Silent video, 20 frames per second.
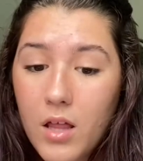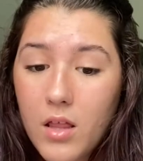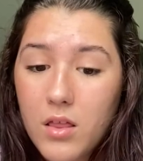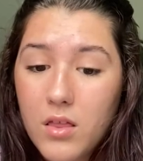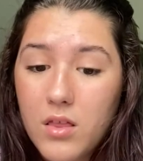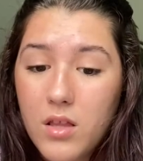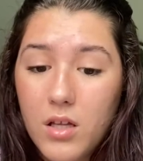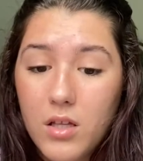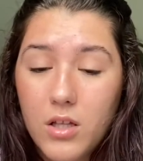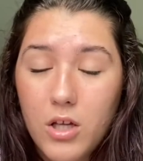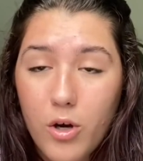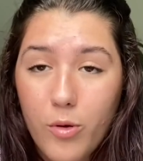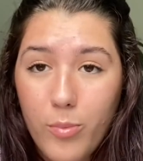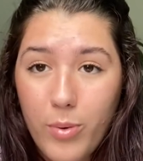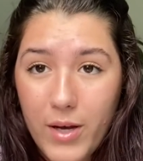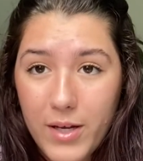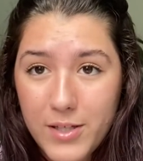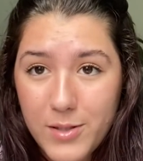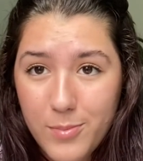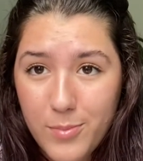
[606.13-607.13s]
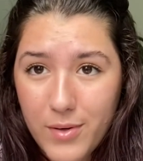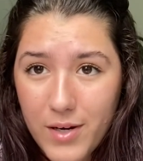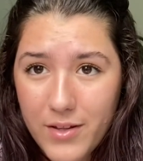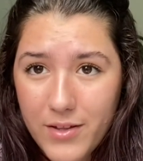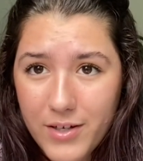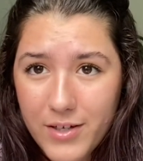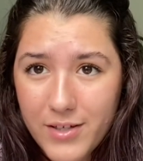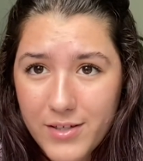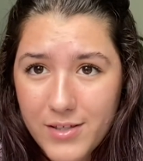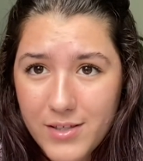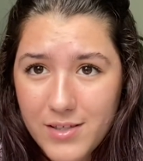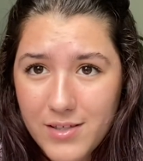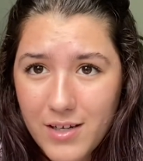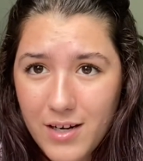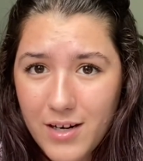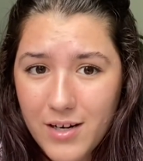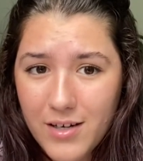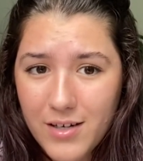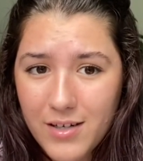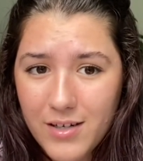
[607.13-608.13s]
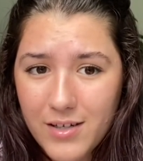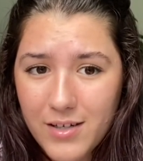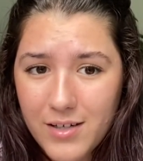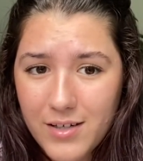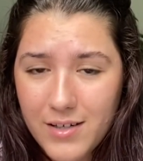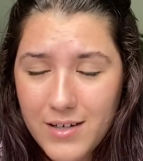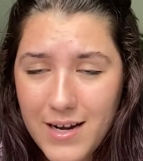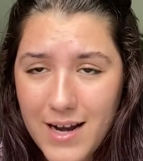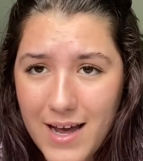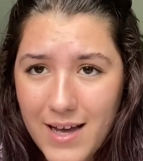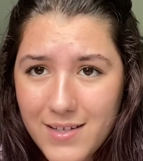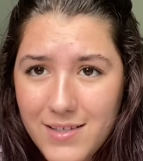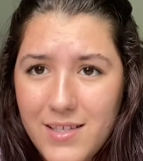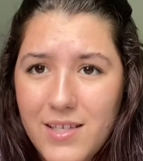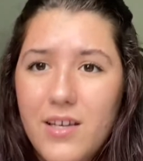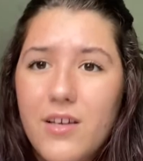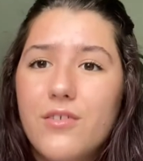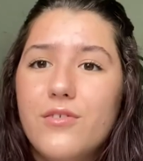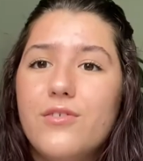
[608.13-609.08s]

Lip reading: The Lopez brothers are nasty.